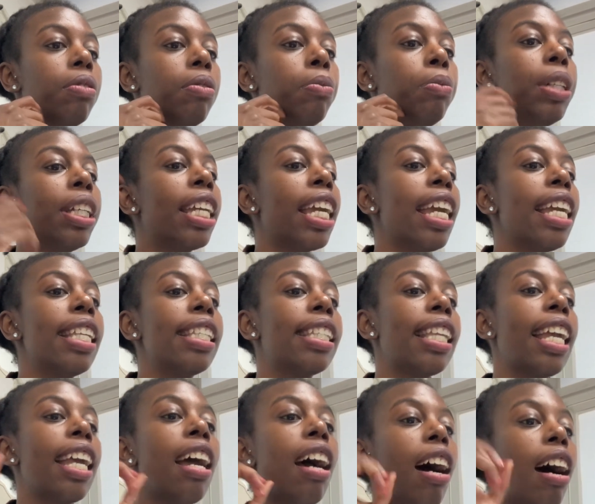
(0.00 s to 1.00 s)
We can't
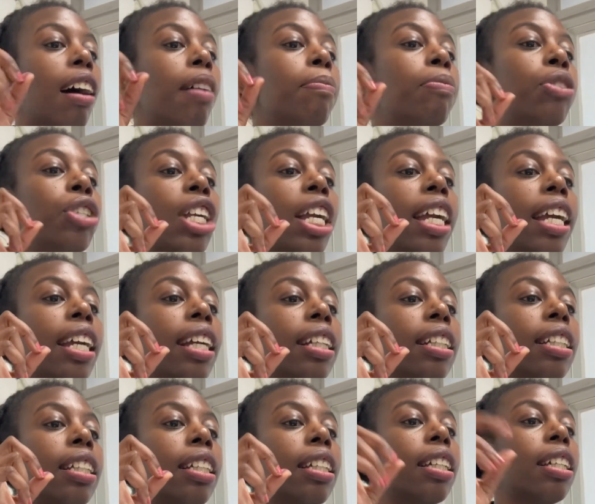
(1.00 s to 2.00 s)
say
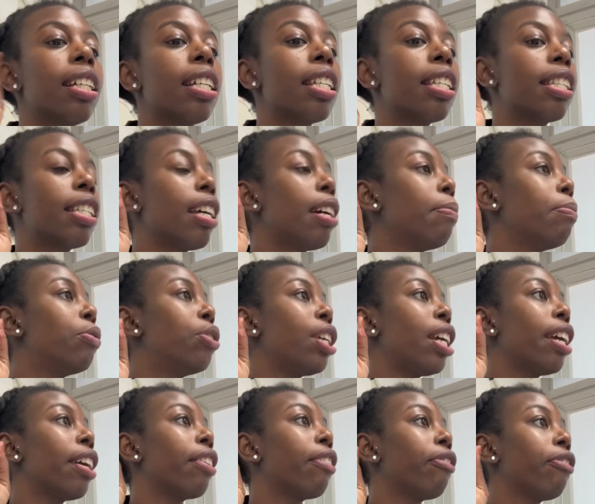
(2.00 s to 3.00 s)
object,
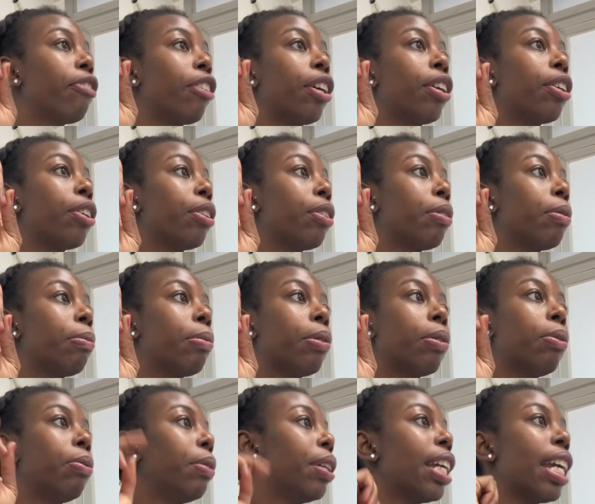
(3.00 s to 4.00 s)
subject, verb.
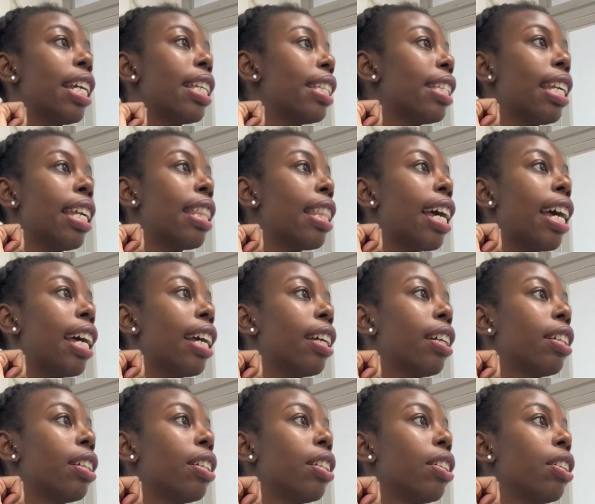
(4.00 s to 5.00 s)
We can't say that.
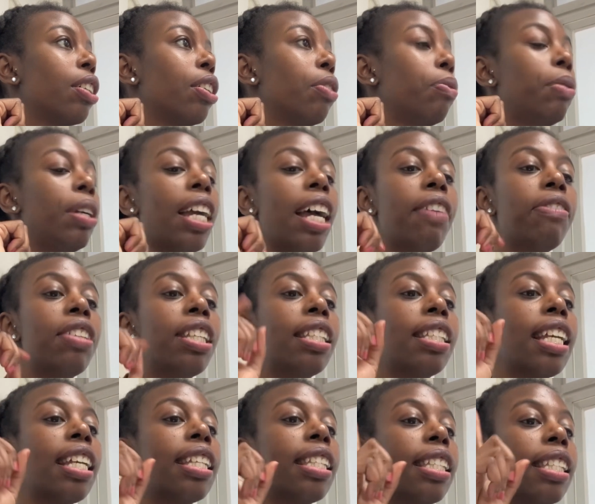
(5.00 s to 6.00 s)
We have to
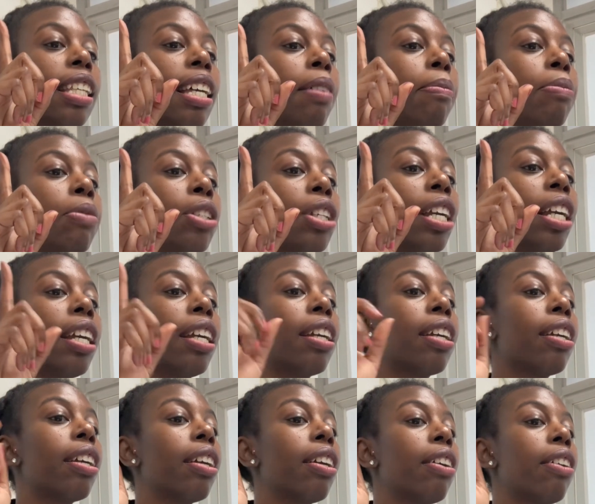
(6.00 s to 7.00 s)
say subject,
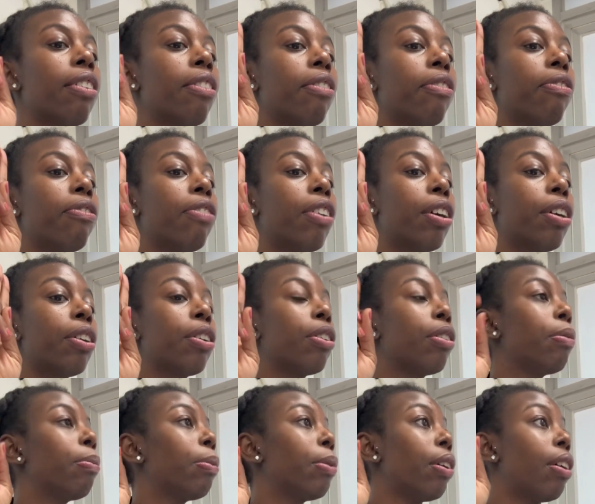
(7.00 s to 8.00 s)

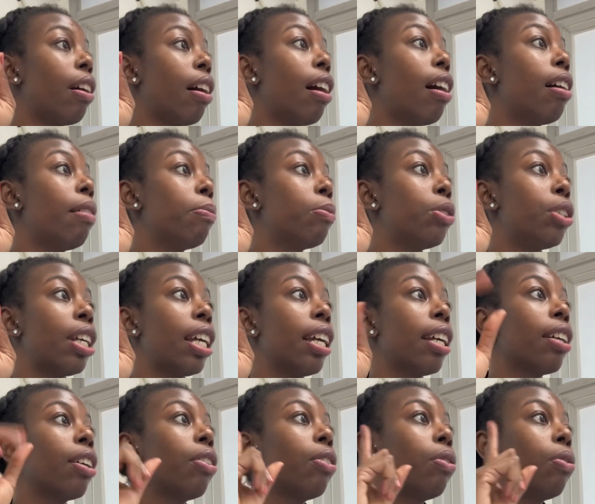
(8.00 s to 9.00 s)
verb, object.
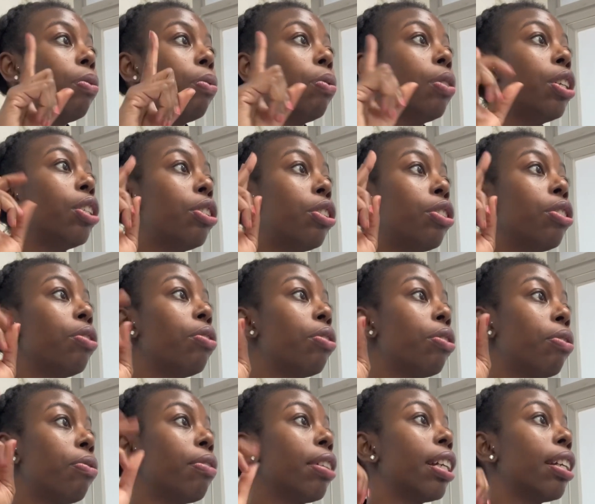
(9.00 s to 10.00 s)
1, 2,
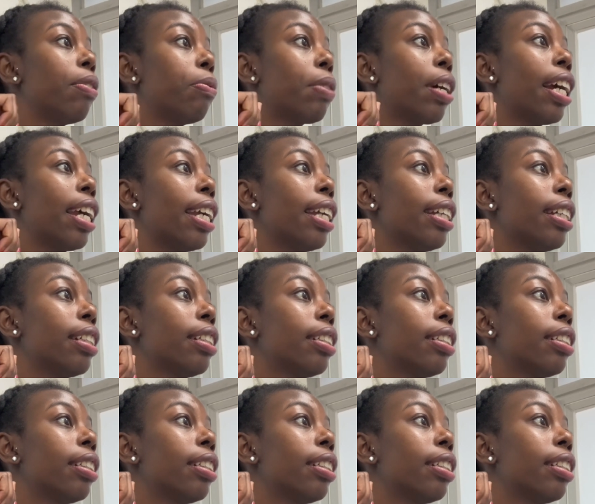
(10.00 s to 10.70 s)
3, right?